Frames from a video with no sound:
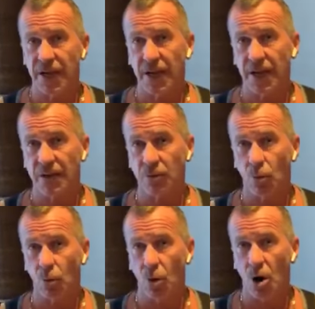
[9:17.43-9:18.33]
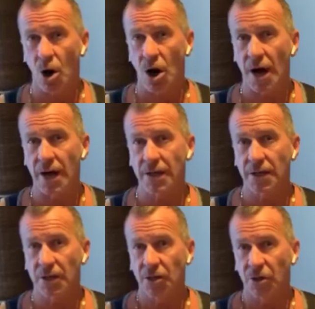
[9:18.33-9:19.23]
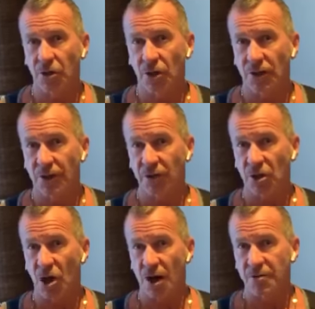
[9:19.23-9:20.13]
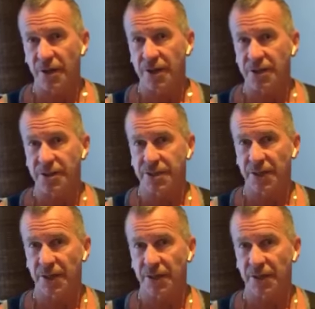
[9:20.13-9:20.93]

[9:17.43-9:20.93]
And why live a life that is